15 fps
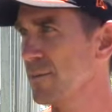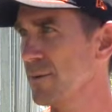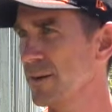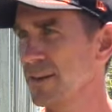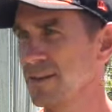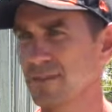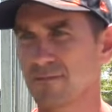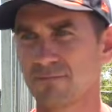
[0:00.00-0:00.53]
I mean,
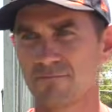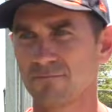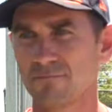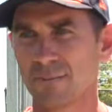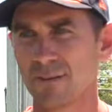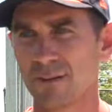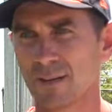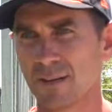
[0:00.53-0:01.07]

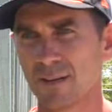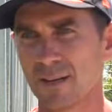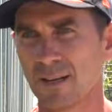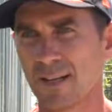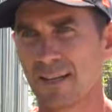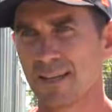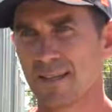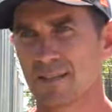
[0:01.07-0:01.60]

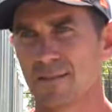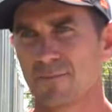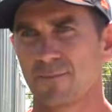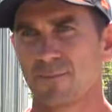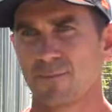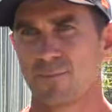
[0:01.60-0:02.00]
he is a